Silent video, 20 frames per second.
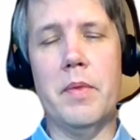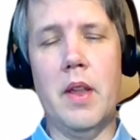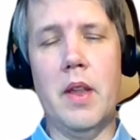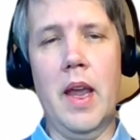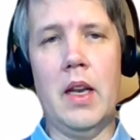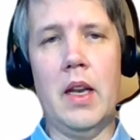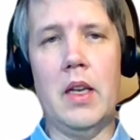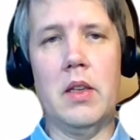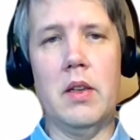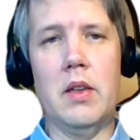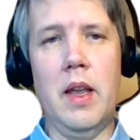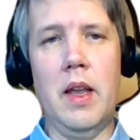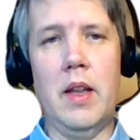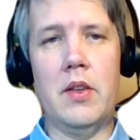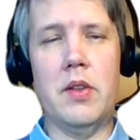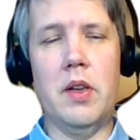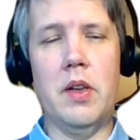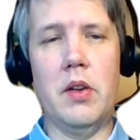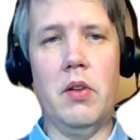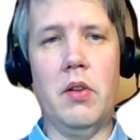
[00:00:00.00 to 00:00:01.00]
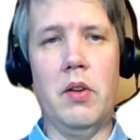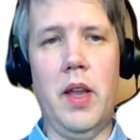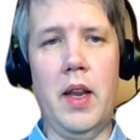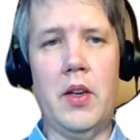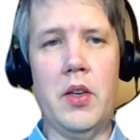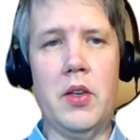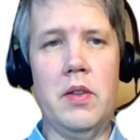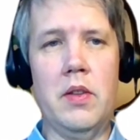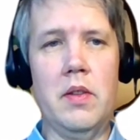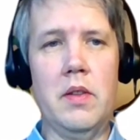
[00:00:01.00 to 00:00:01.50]
HCL
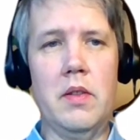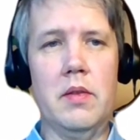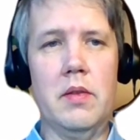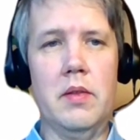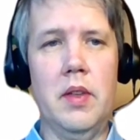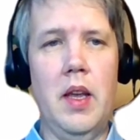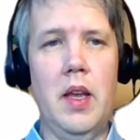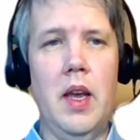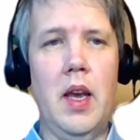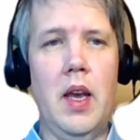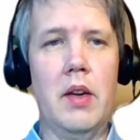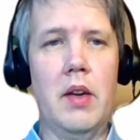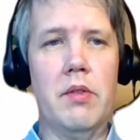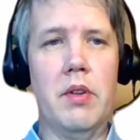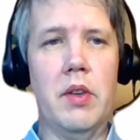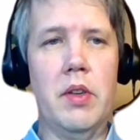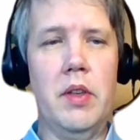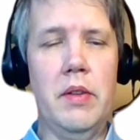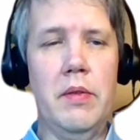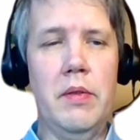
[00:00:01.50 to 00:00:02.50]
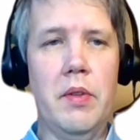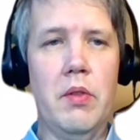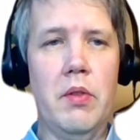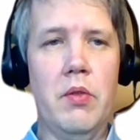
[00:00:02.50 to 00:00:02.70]
Connections and retrieve